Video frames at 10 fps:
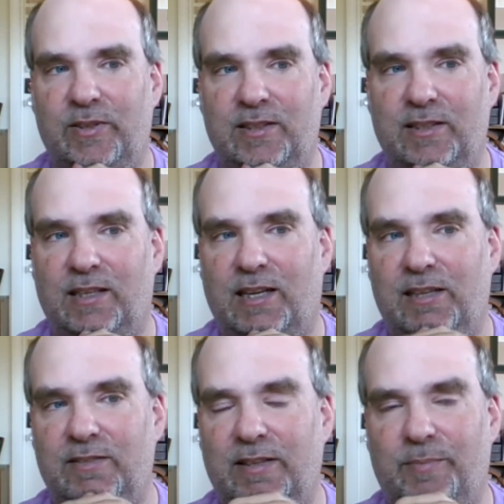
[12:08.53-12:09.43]
I don't
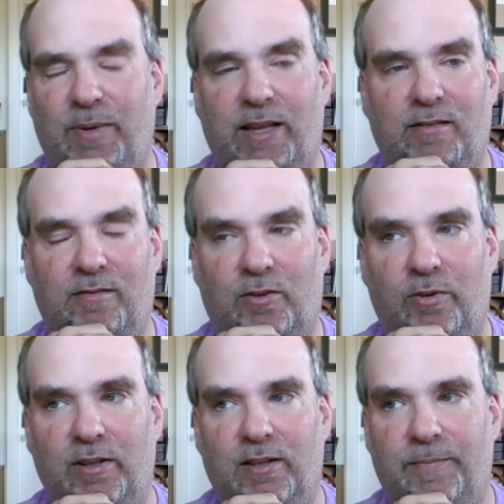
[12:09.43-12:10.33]
want any of this. I'm seeing you
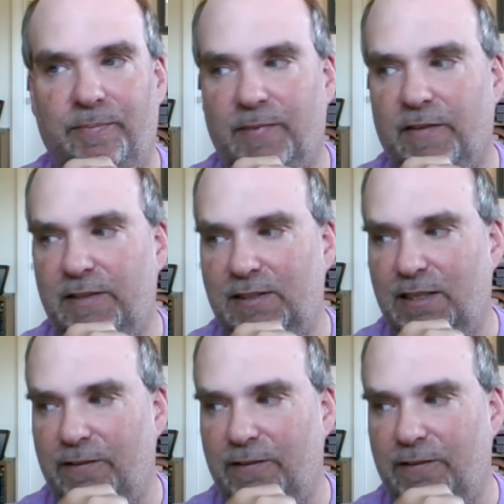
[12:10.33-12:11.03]
WrestleMania.